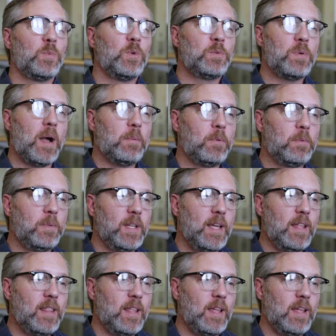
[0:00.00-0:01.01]
was
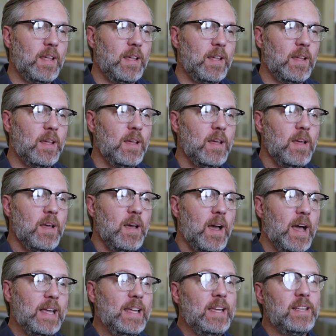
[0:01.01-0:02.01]
probably the
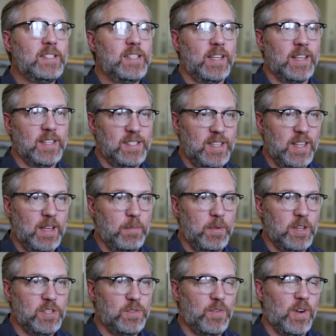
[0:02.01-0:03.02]
easiest
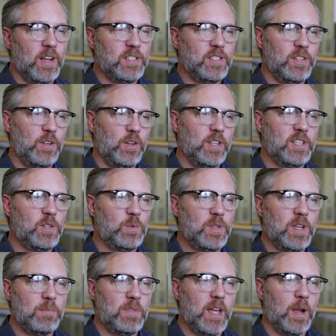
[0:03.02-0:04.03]
image for us to do, and this was
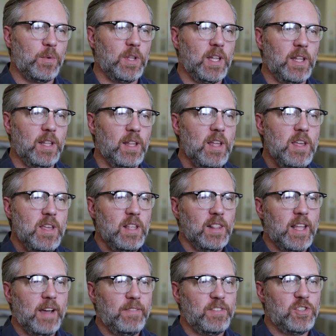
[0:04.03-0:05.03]
something I really
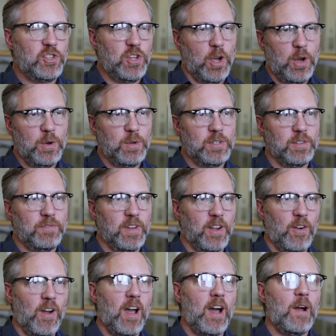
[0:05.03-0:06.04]
left Joe to
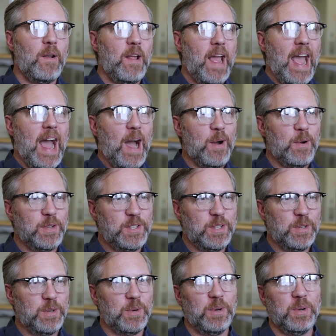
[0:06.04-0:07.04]
figure out how
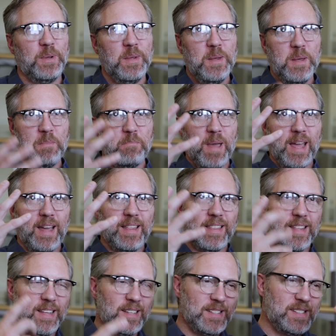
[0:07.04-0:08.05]
to make
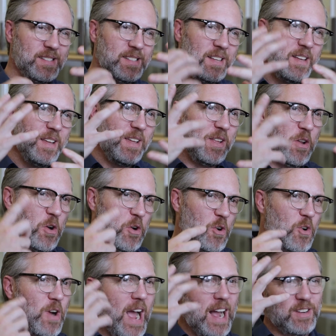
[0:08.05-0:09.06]
this,
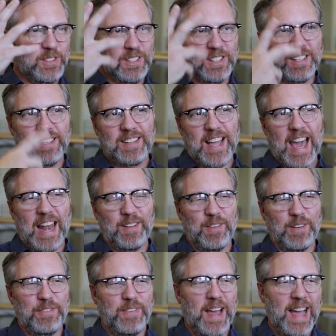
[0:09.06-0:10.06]
crackled kind of
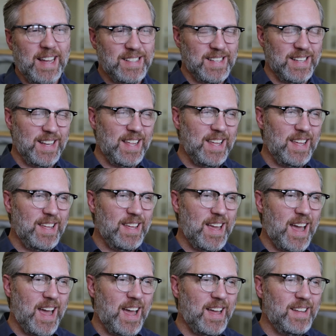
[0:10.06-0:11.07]
effect, and he
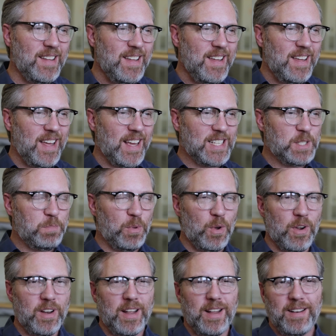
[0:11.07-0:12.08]

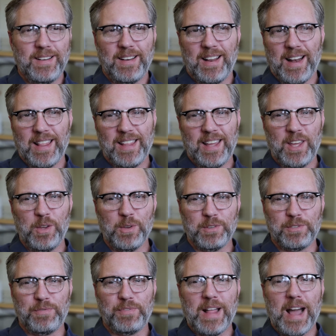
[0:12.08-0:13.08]
explored it, and I think he
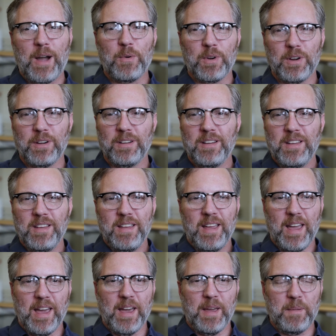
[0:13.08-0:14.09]
used flour
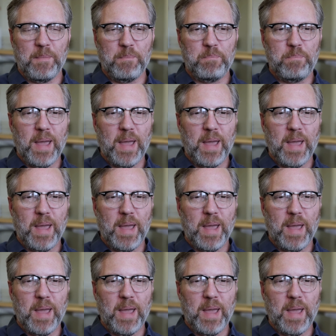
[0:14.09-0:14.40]
and